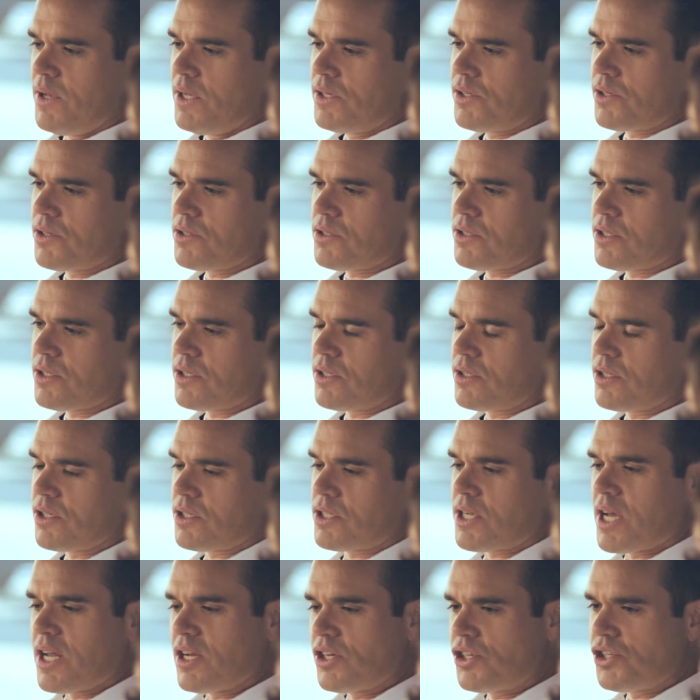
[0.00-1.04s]
features to
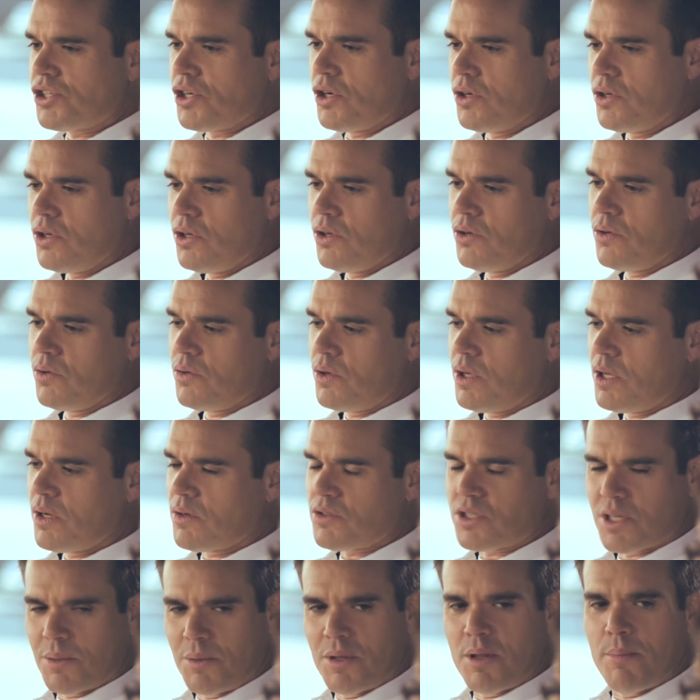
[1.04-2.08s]
just kind of show you, you know,
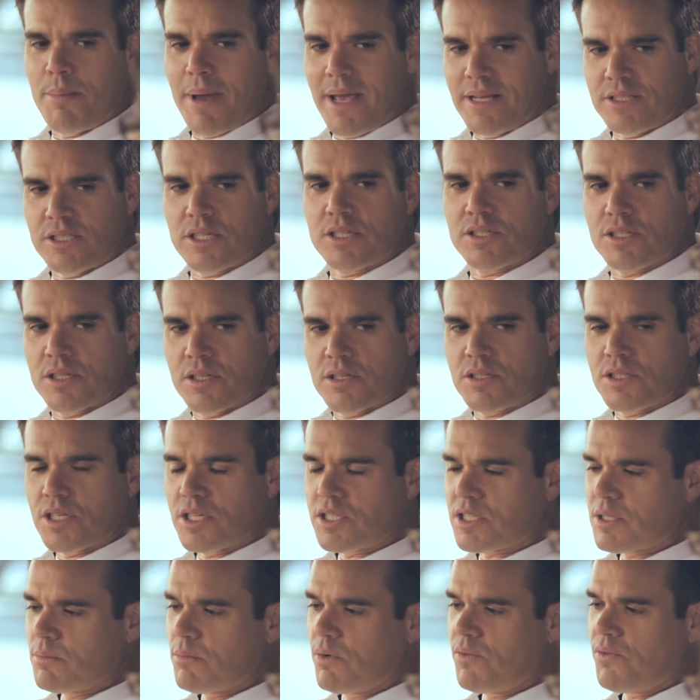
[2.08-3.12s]
some of the basics of the
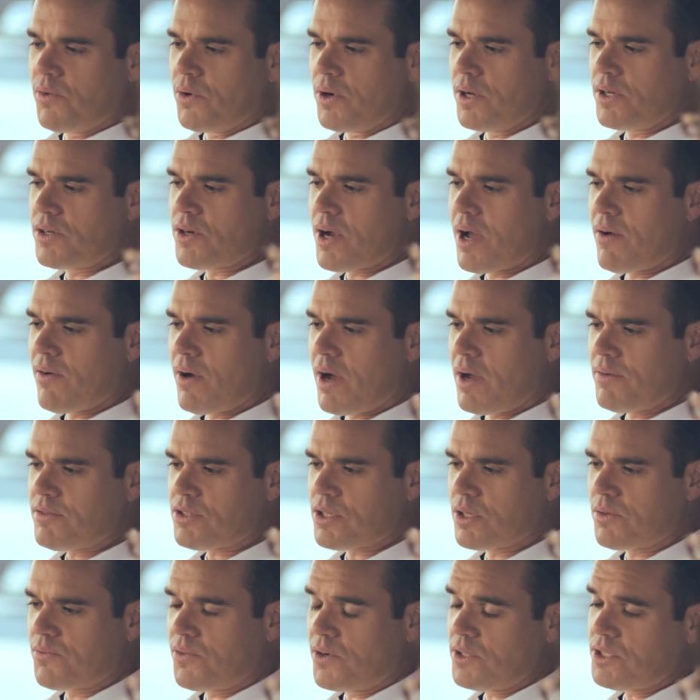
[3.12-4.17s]
system before you drive off.
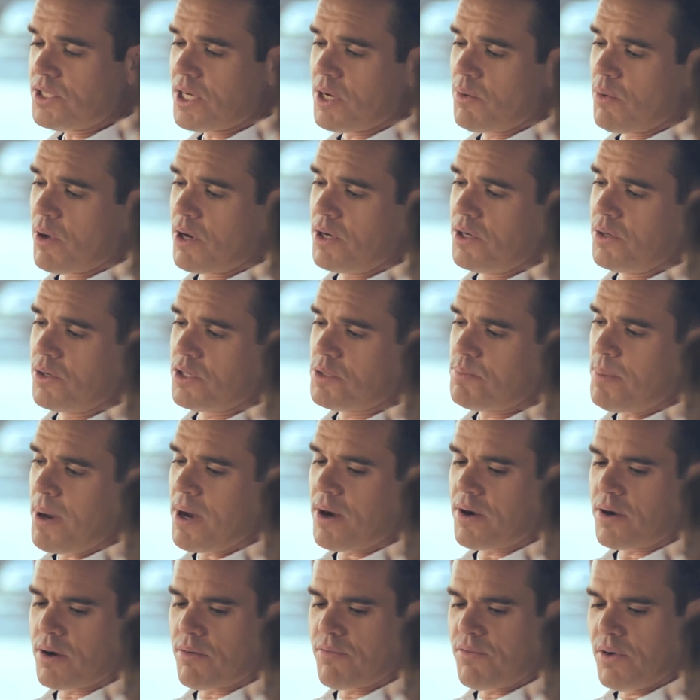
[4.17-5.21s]
So the first thing I want to do is
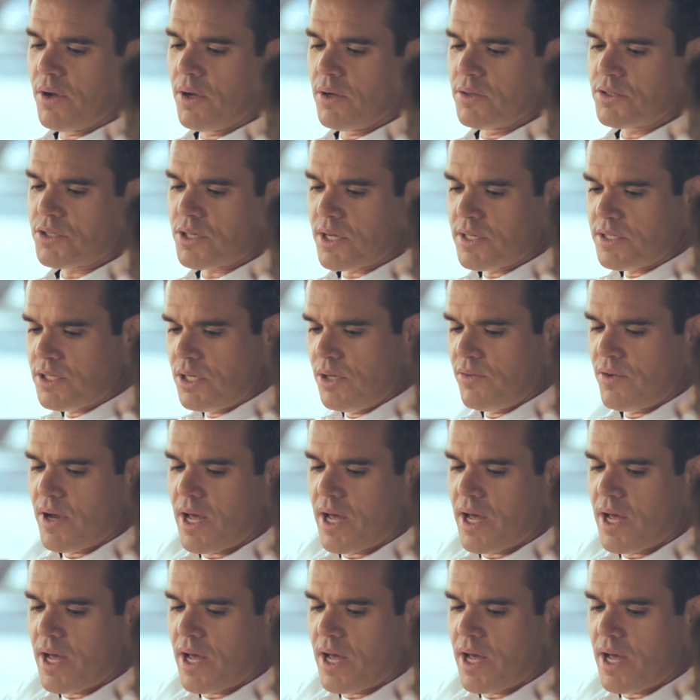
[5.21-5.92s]
pair your phone. So I see you've